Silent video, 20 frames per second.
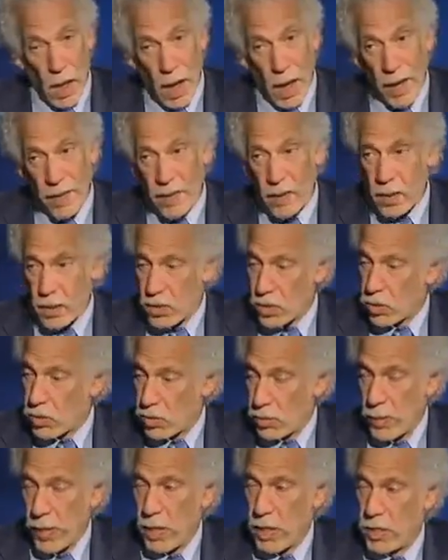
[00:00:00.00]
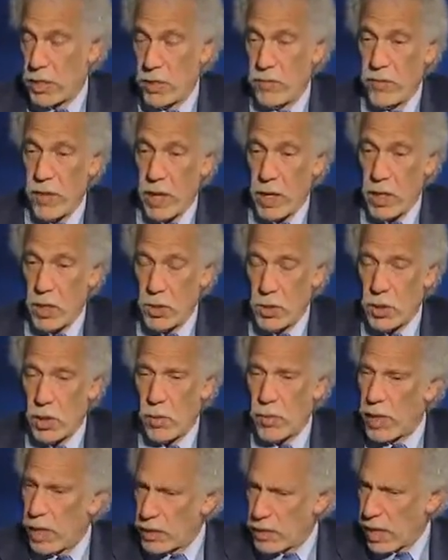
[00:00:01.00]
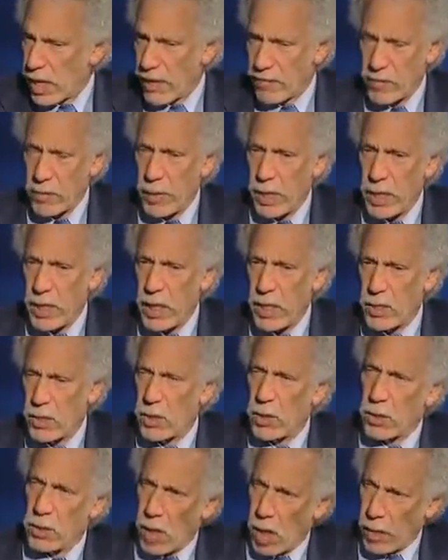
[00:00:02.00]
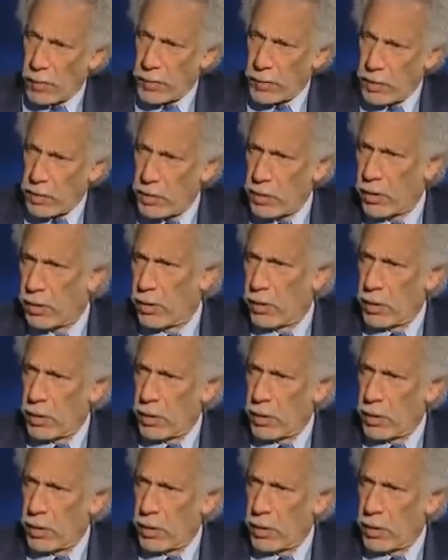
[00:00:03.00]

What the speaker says: I think it's a tremendous advantage. They say everybody needs a good carpenter, a good